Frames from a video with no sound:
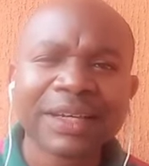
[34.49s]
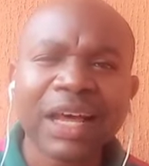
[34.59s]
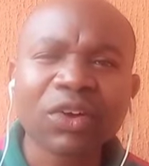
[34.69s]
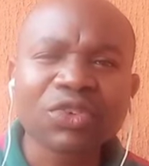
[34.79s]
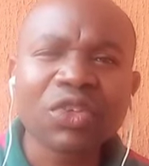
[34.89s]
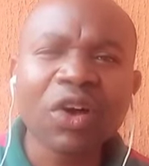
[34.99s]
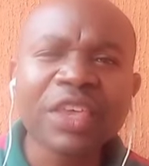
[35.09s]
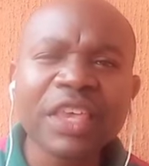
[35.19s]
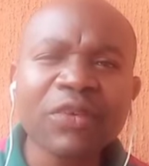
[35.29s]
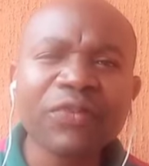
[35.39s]
that does
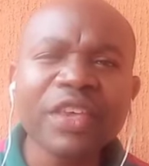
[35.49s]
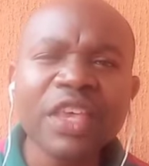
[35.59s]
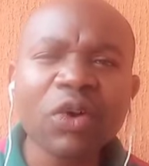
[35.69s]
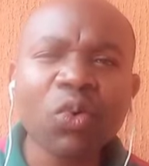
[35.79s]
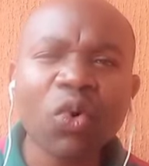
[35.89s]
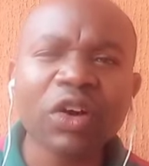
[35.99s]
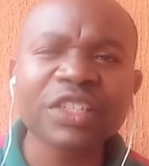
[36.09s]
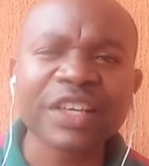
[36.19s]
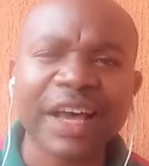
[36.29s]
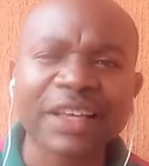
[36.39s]
not give equal
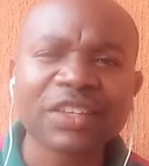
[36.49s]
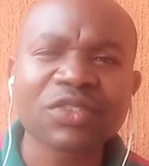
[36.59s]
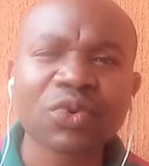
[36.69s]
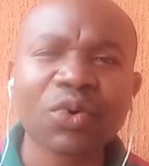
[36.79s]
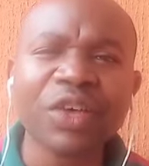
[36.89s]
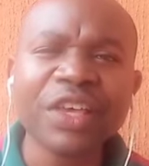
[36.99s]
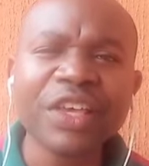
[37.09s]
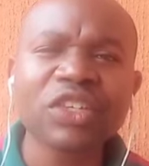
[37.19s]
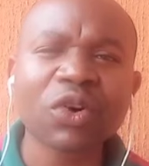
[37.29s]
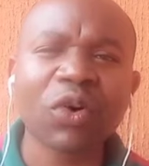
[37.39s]
chance to
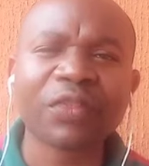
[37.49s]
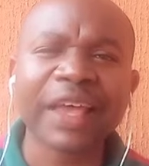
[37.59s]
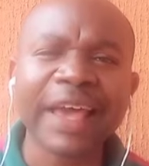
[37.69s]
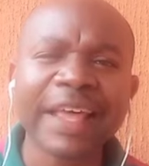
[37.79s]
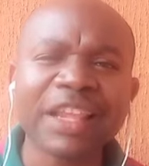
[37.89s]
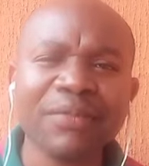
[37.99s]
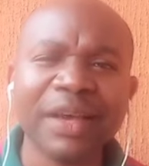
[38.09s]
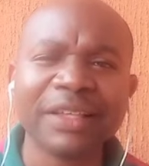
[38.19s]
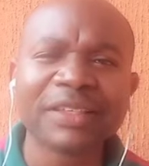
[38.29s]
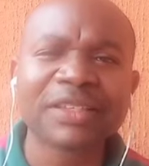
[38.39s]
each of the
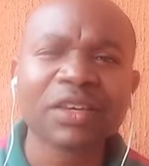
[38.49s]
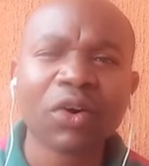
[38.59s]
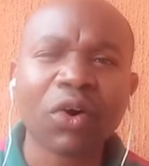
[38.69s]
elements